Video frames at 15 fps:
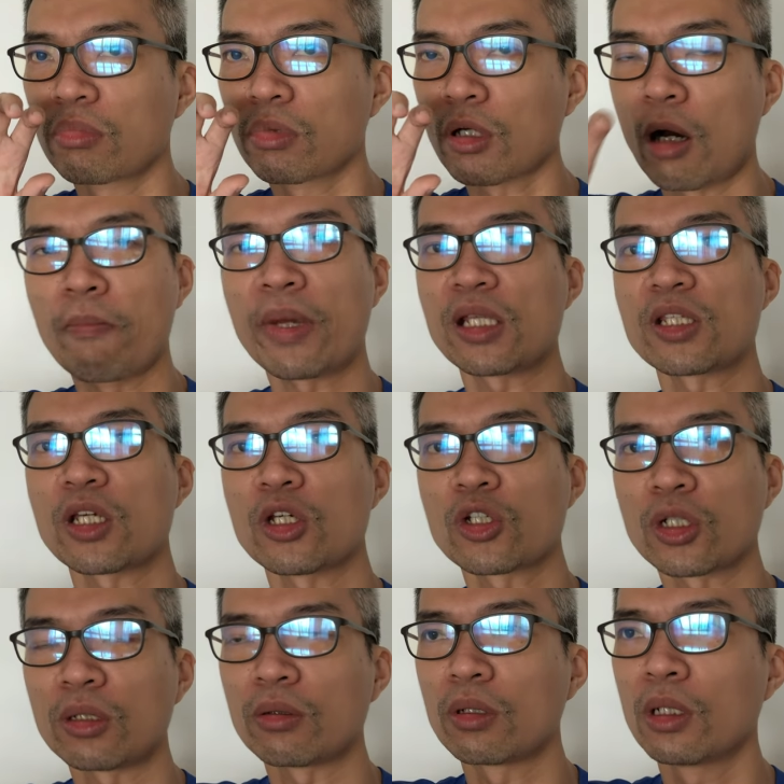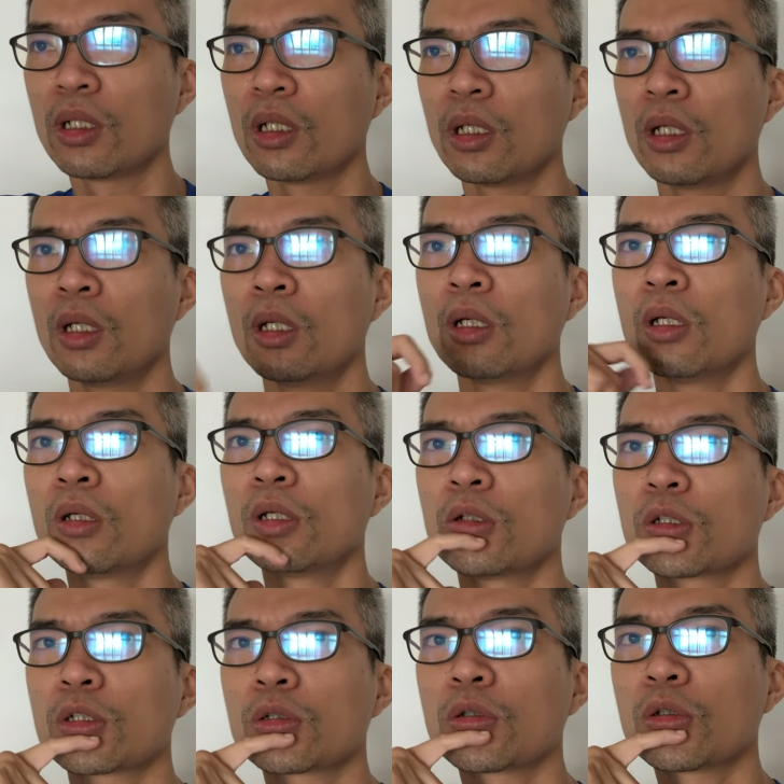compensation.
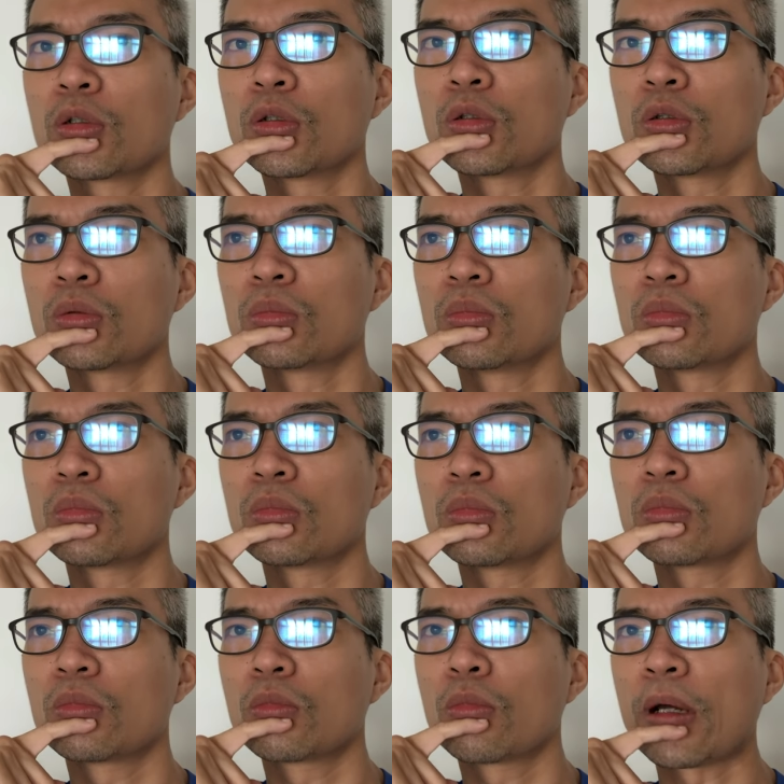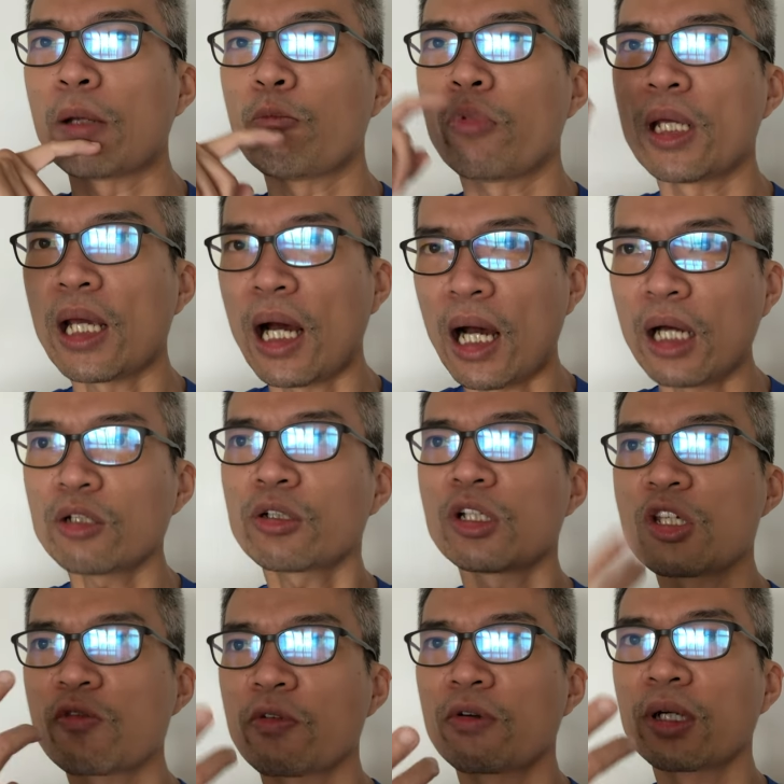So when we are
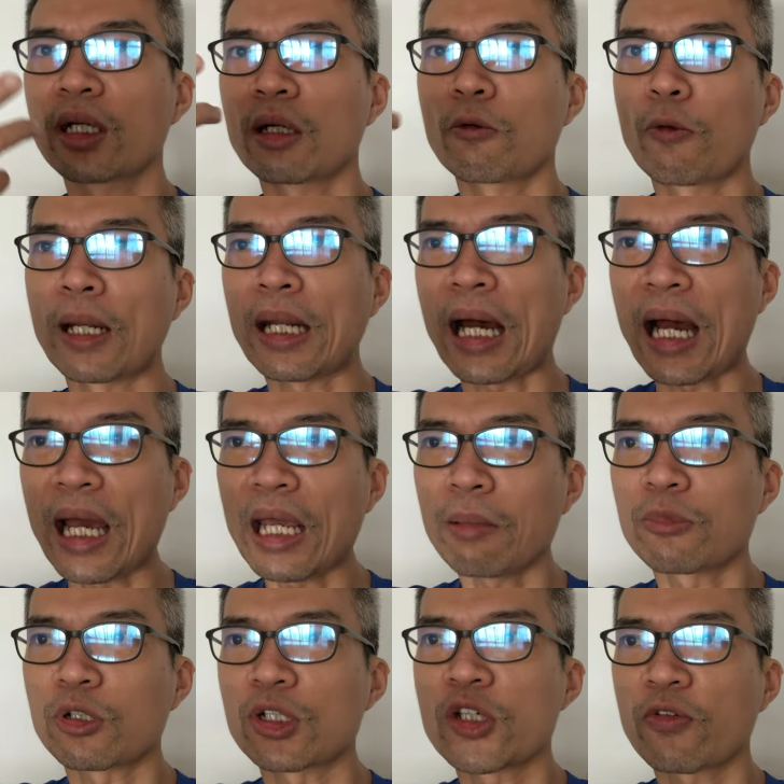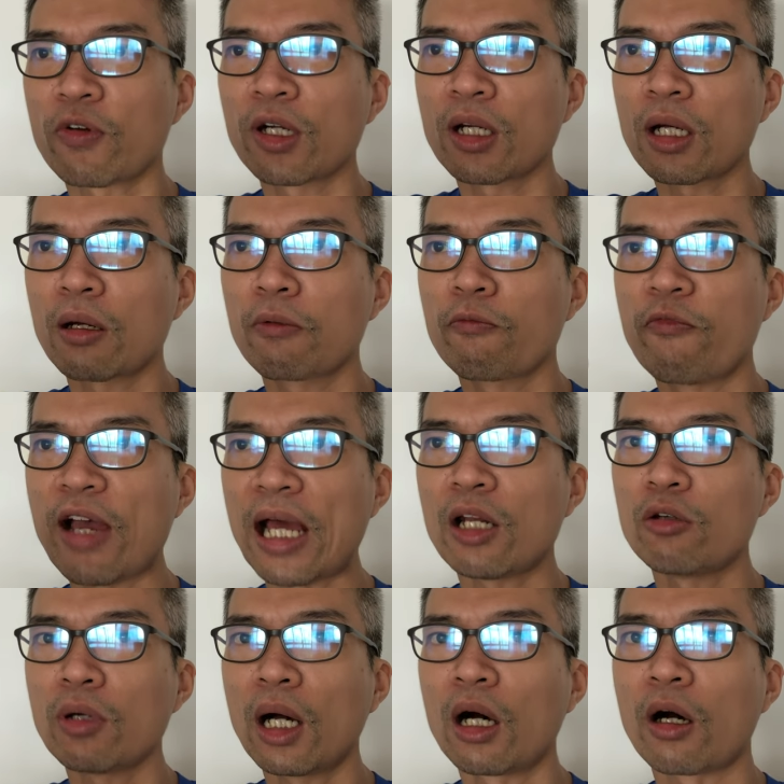transferring, when I am transferring
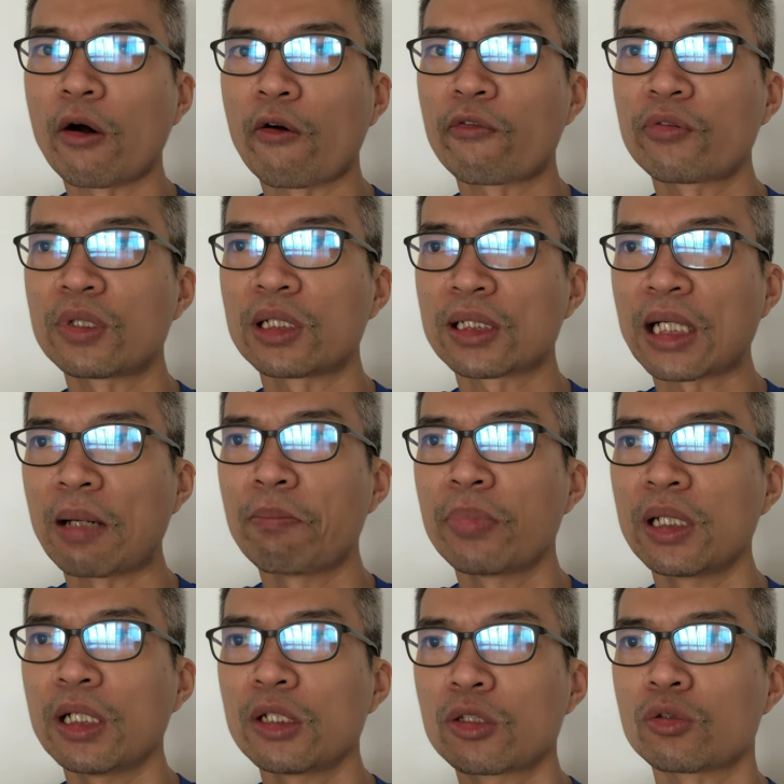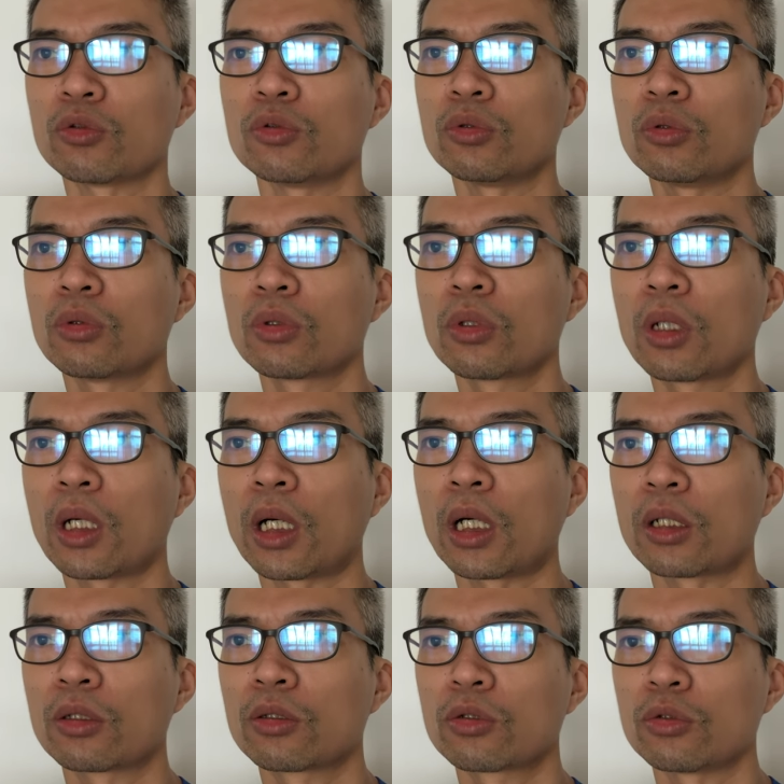value out of the company to
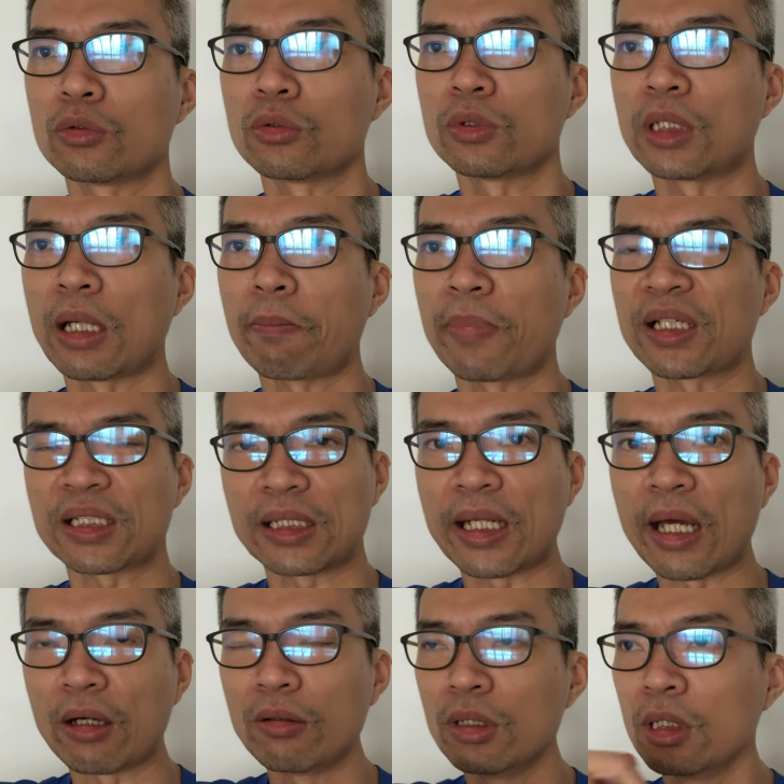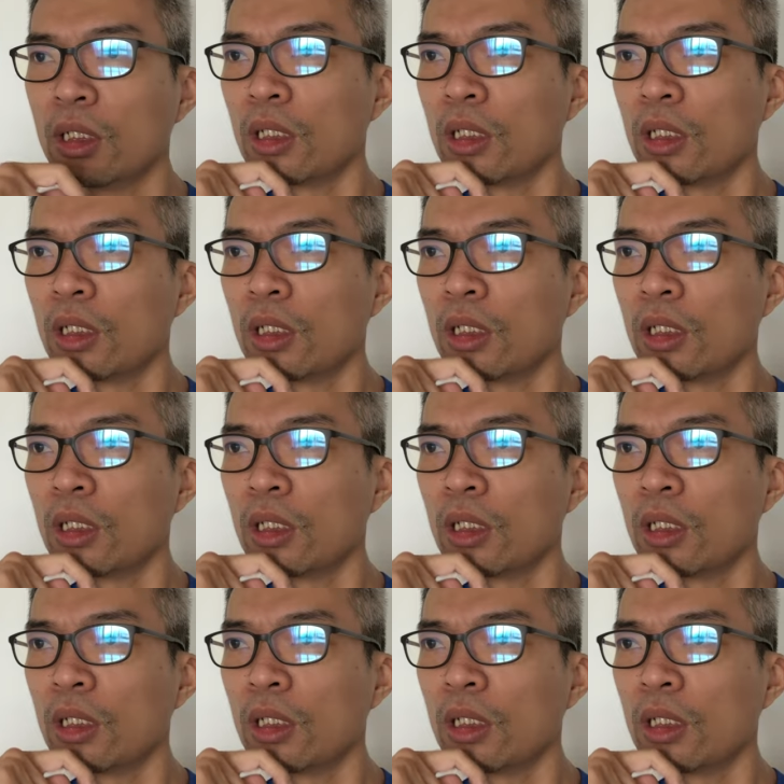the personnel,